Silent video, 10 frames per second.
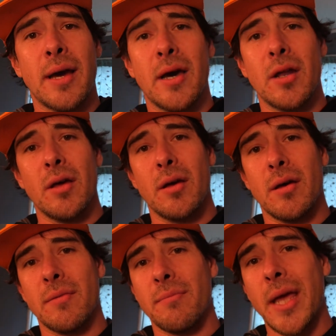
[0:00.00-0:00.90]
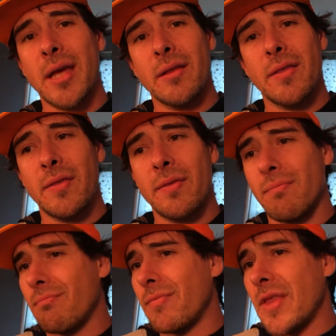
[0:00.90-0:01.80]
how to make
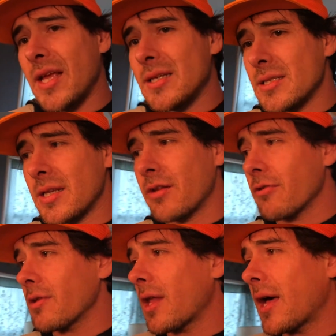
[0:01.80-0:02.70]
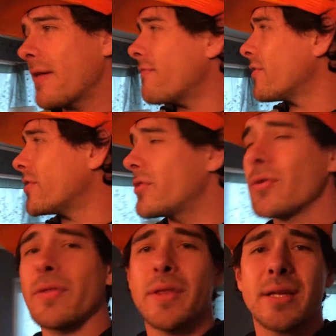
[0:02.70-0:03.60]
things in your life or
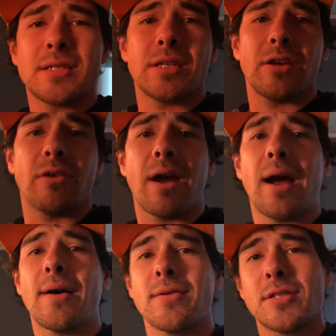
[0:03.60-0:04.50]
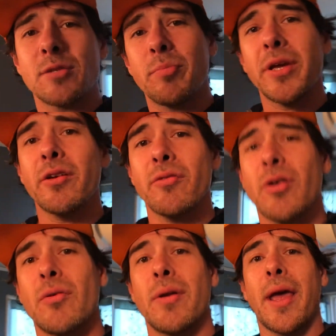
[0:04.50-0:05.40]
do things in your house, be your
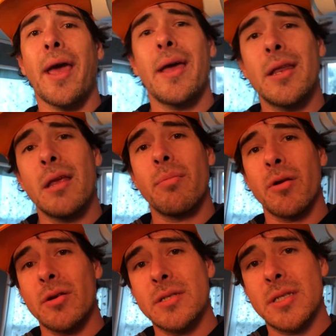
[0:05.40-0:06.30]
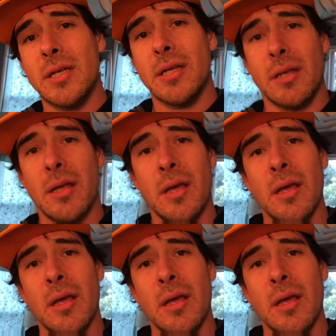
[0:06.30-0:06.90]
own handy person,